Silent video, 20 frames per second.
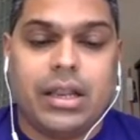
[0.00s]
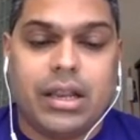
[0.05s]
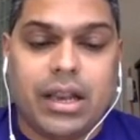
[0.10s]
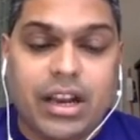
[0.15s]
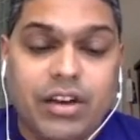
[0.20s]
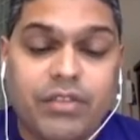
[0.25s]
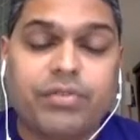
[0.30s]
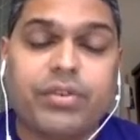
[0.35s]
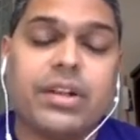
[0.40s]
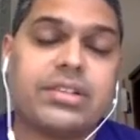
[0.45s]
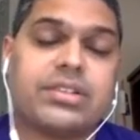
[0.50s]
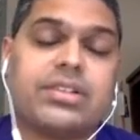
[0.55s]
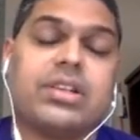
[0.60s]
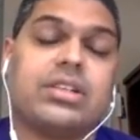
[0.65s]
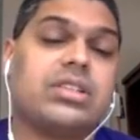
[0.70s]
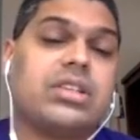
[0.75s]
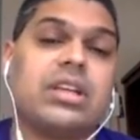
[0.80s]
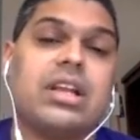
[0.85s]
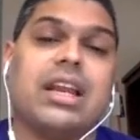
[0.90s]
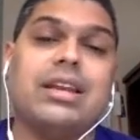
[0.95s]

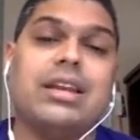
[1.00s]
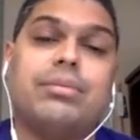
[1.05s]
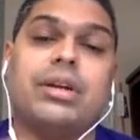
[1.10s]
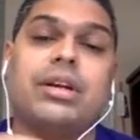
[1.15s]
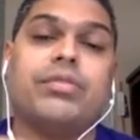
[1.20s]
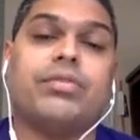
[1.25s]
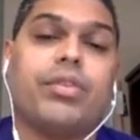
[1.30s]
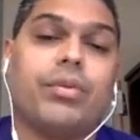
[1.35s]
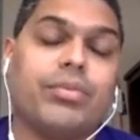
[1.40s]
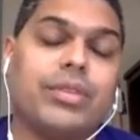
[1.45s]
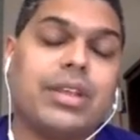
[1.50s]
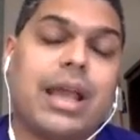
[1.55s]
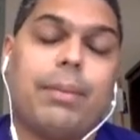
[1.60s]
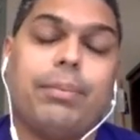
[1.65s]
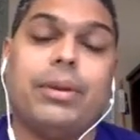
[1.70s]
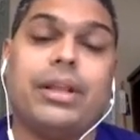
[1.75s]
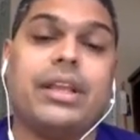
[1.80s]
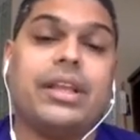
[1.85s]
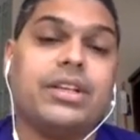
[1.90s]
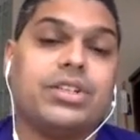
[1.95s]
infrastructure element from the
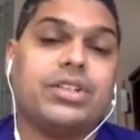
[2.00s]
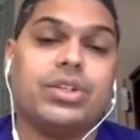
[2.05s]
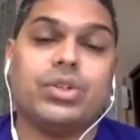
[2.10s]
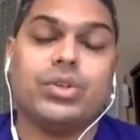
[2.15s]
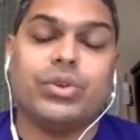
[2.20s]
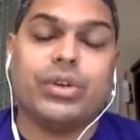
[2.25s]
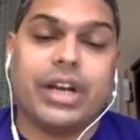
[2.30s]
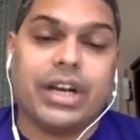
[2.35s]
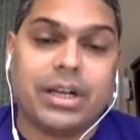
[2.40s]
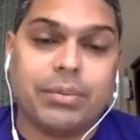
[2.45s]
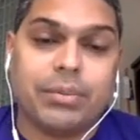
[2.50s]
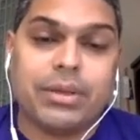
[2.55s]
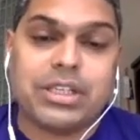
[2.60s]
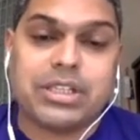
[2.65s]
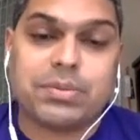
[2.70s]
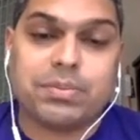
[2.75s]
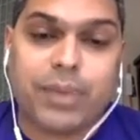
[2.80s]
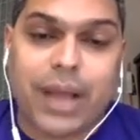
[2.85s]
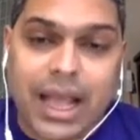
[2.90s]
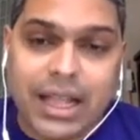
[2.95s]
application to
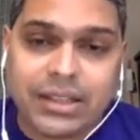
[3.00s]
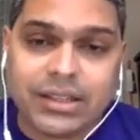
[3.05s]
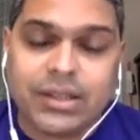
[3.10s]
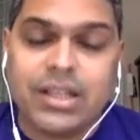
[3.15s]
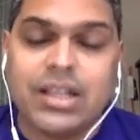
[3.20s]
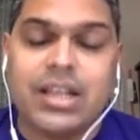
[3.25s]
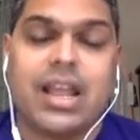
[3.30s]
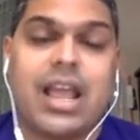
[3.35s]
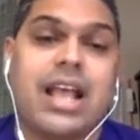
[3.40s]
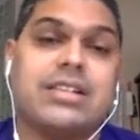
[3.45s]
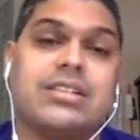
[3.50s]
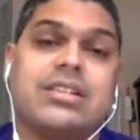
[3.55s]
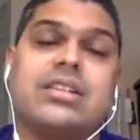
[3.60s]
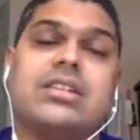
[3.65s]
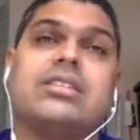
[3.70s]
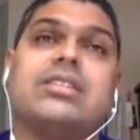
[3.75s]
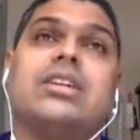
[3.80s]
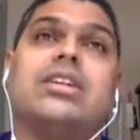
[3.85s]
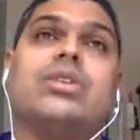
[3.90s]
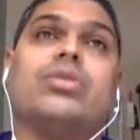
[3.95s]
database path as a
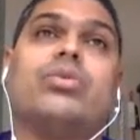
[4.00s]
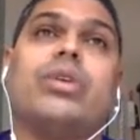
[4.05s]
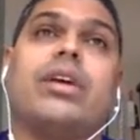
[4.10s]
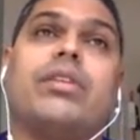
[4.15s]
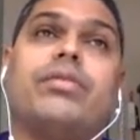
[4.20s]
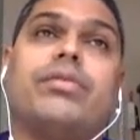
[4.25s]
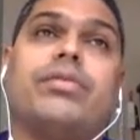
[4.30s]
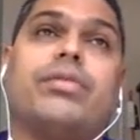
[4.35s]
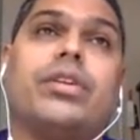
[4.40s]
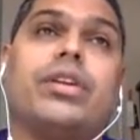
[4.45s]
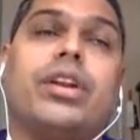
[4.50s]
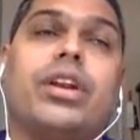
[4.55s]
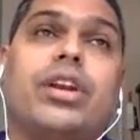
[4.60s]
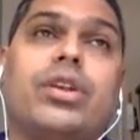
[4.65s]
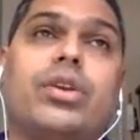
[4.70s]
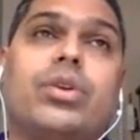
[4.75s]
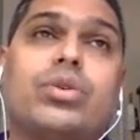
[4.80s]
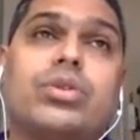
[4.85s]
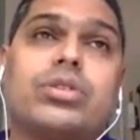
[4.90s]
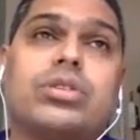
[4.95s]
result we have
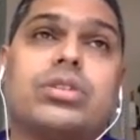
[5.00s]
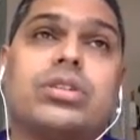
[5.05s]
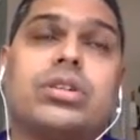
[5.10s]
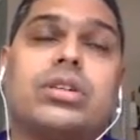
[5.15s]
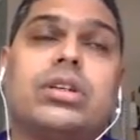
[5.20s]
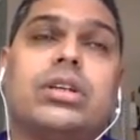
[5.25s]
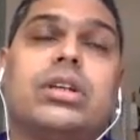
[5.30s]
reduced